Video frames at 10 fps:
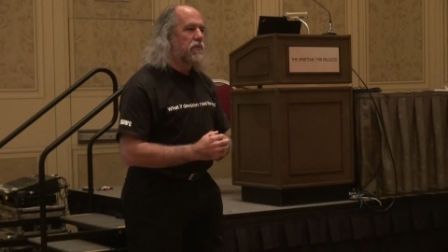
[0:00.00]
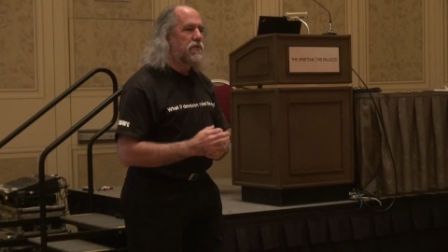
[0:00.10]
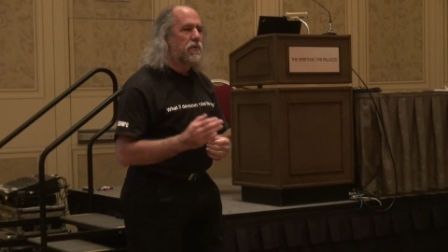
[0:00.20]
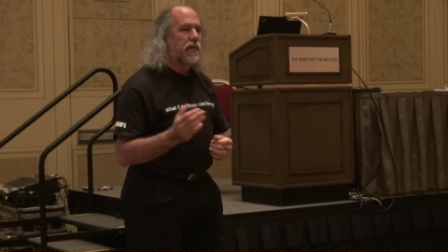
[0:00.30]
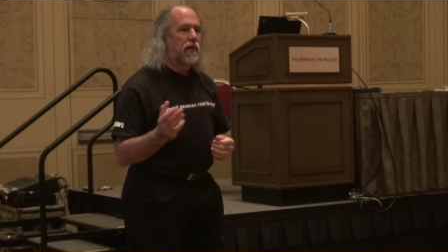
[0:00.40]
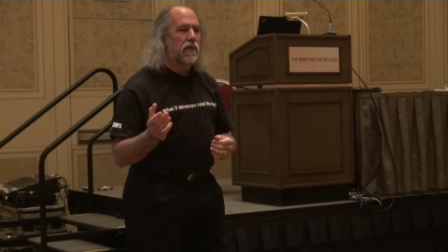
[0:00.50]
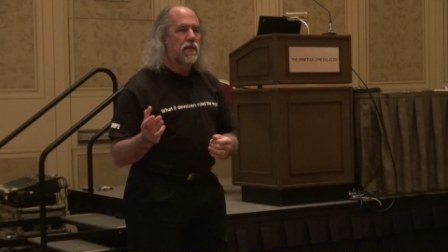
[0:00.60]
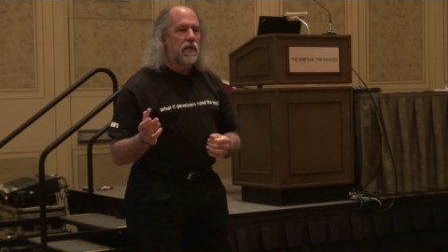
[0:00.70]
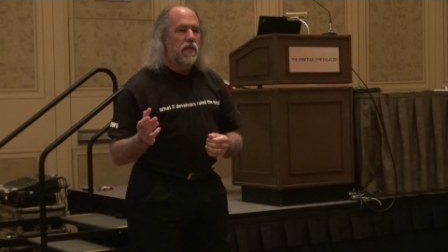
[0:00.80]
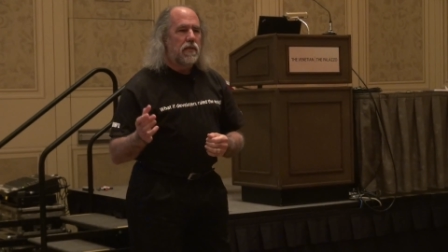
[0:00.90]
We're doing
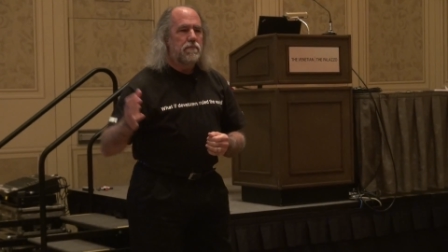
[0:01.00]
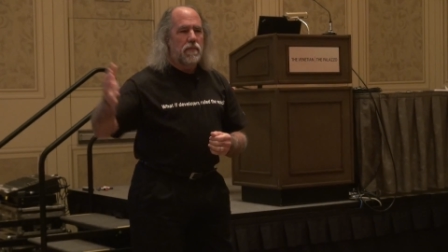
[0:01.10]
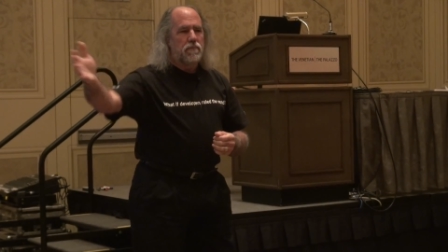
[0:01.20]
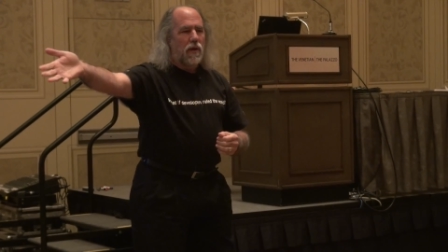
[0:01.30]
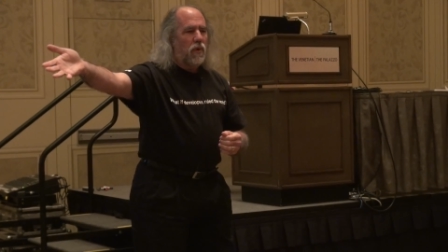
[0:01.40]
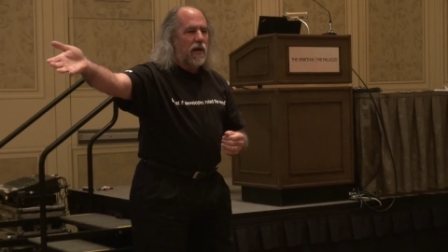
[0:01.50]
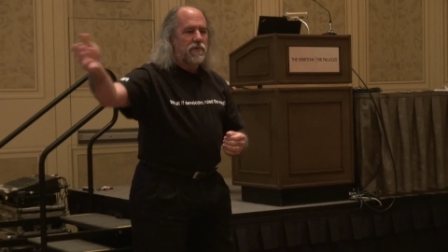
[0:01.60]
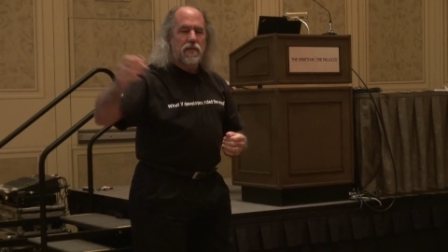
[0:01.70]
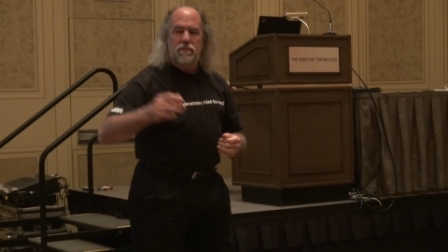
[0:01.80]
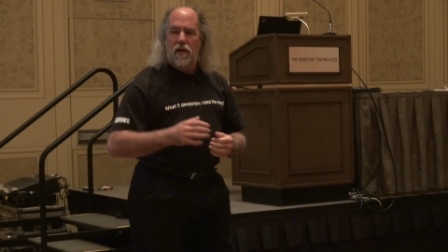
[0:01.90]
my
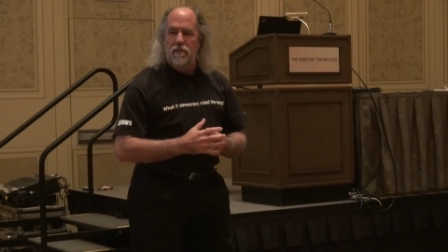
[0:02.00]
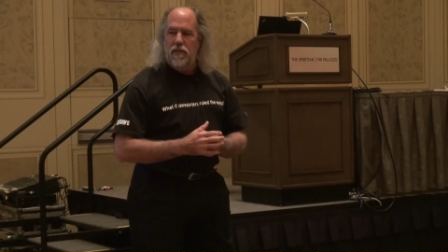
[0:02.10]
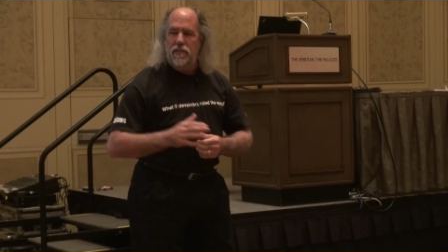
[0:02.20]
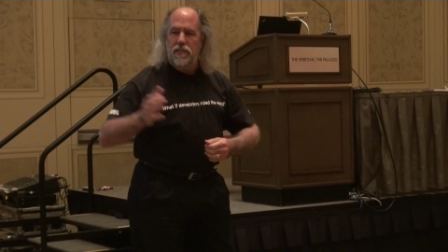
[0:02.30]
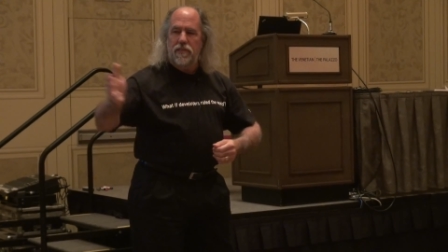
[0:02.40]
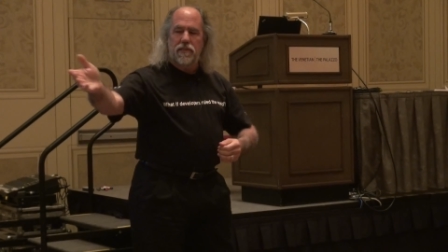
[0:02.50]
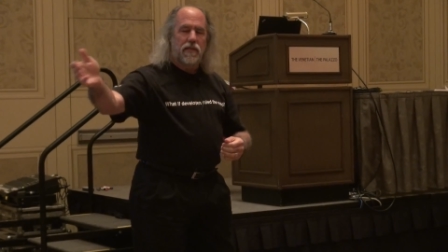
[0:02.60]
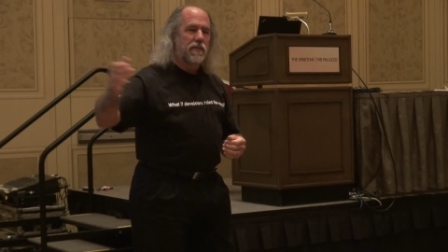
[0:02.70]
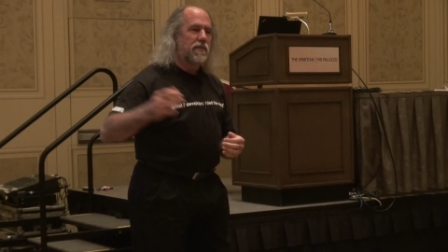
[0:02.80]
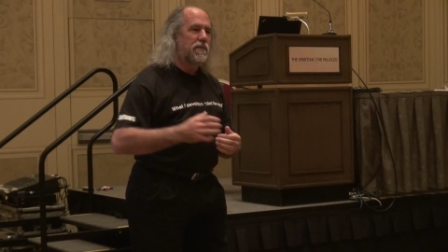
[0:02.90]
wife's involved in
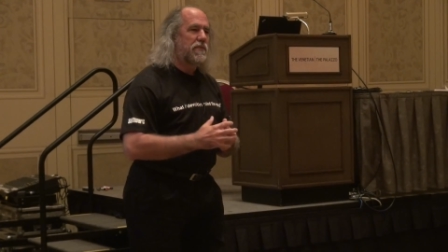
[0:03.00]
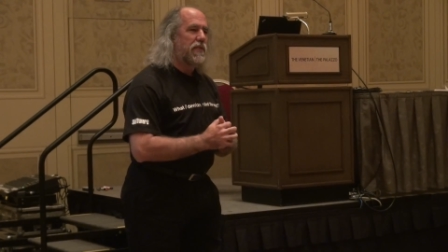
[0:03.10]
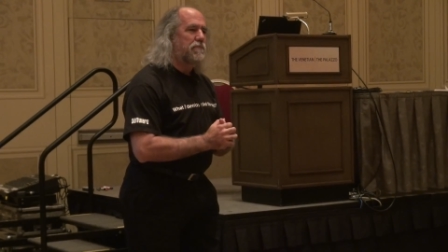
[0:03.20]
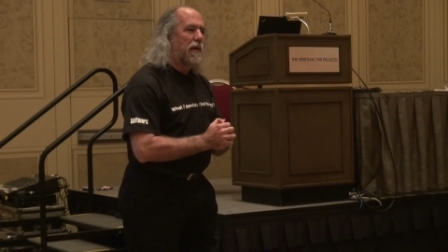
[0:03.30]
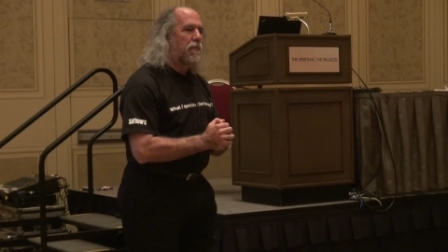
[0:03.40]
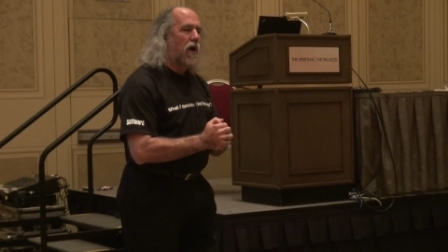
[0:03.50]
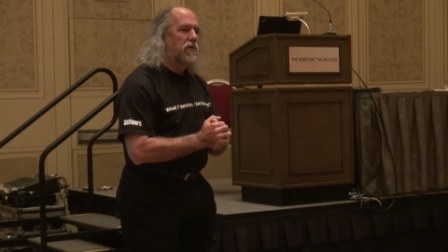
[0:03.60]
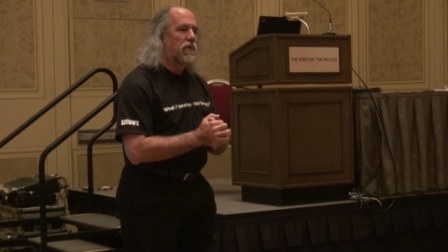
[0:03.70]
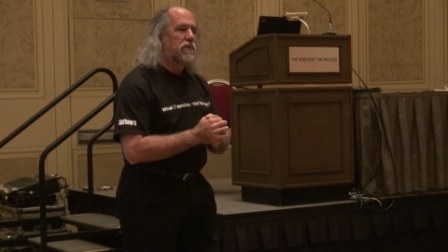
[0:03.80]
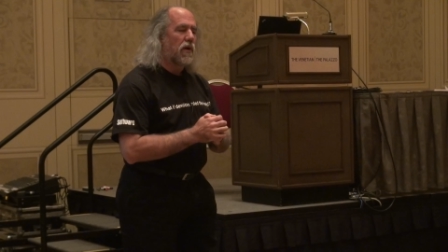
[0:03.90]
it. She's my
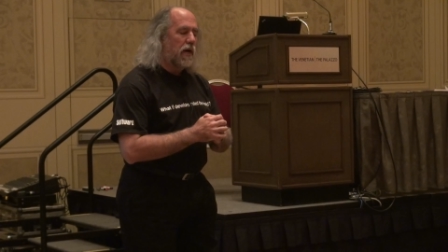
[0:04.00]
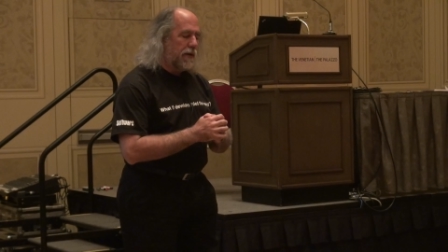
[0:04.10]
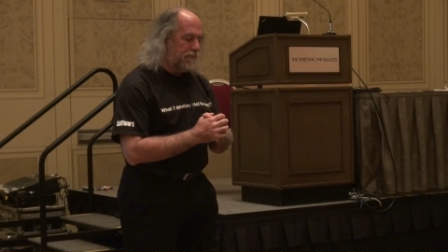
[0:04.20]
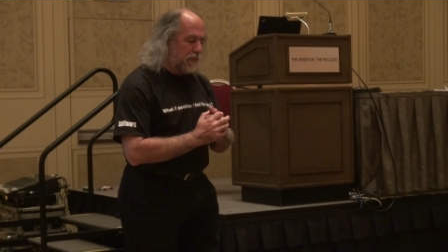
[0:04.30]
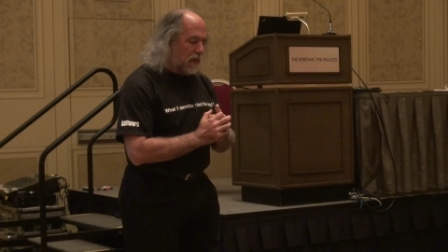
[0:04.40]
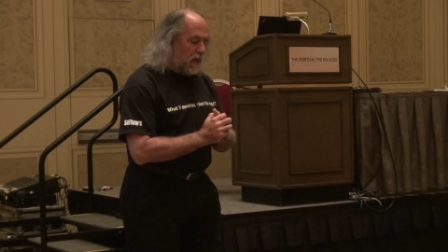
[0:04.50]
partner in crime.